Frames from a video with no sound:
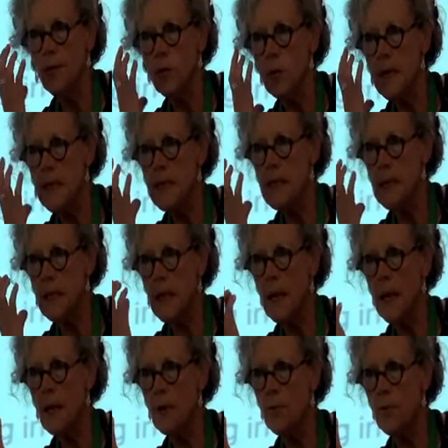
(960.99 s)
you listen
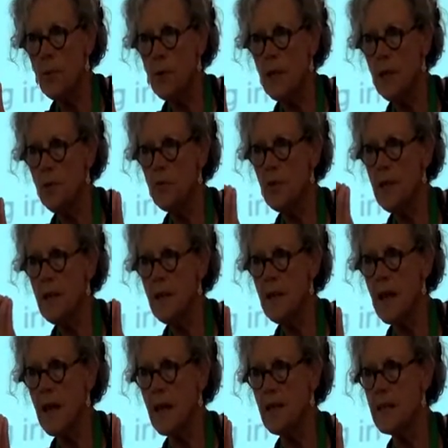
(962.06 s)
carefully, you
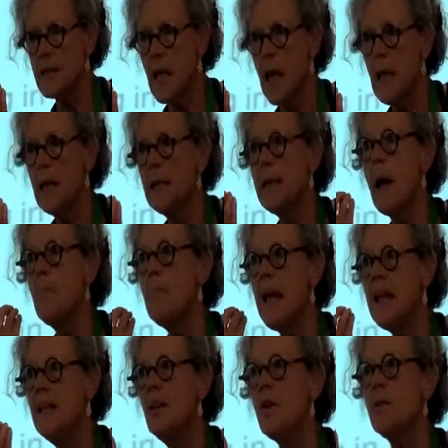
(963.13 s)
realize that
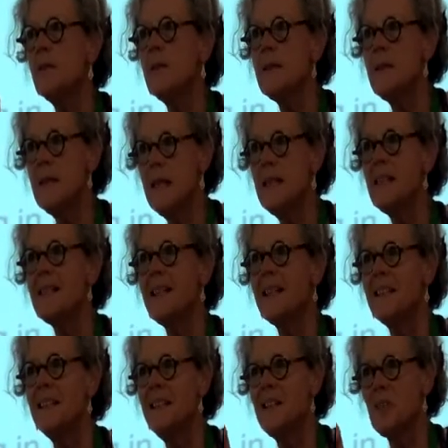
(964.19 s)
many of the things
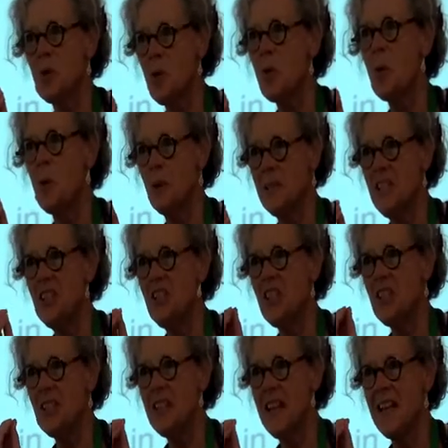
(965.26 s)
that the so-called
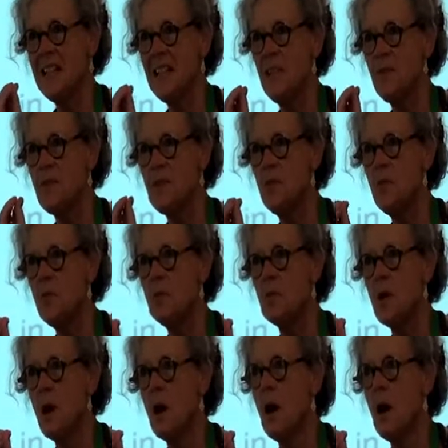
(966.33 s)
digital natives do